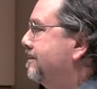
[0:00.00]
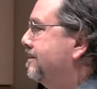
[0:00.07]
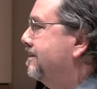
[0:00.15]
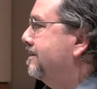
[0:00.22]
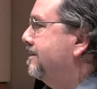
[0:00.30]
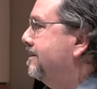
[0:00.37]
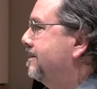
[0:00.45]

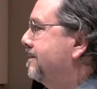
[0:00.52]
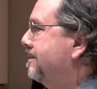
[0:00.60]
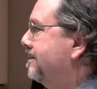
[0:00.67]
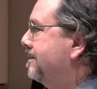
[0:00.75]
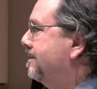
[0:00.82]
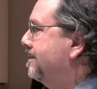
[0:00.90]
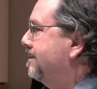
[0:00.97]

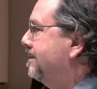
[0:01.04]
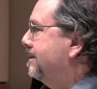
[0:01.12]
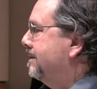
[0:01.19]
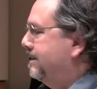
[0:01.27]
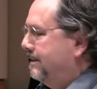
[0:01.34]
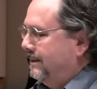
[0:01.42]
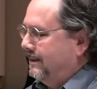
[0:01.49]

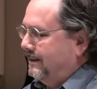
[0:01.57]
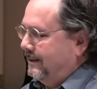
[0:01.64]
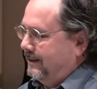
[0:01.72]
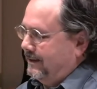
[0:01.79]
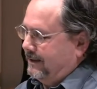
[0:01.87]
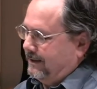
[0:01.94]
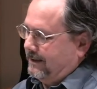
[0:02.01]

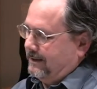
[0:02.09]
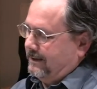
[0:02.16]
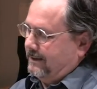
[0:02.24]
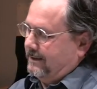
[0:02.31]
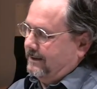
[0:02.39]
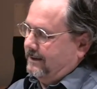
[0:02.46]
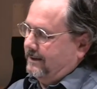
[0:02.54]

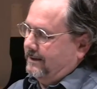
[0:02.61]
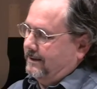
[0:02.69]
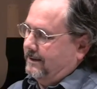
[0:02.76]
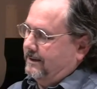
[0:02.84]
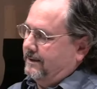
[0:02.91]
Nothing is said.